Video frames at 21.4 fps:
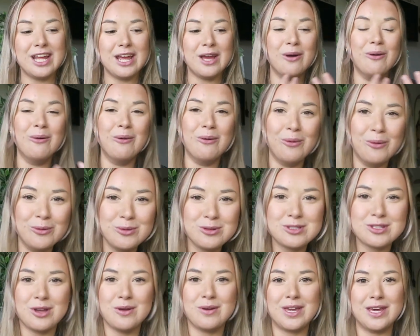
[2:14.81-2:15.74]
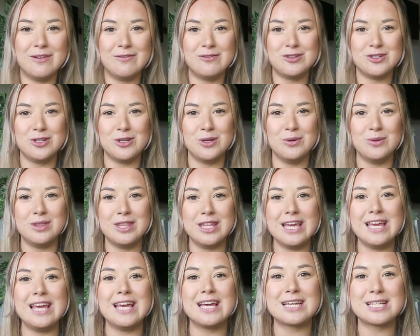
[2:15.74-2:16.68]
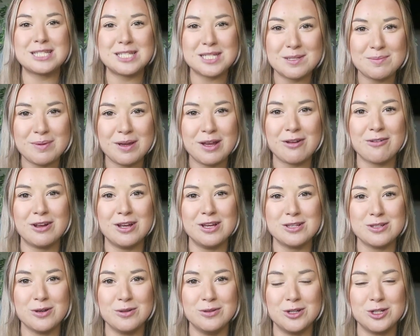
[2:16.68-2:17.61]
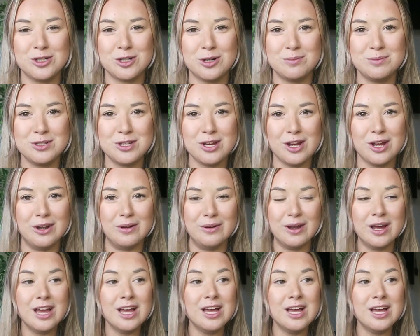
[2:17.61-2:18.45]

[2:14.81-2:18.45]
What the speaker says: it also gives you the experience on the job too.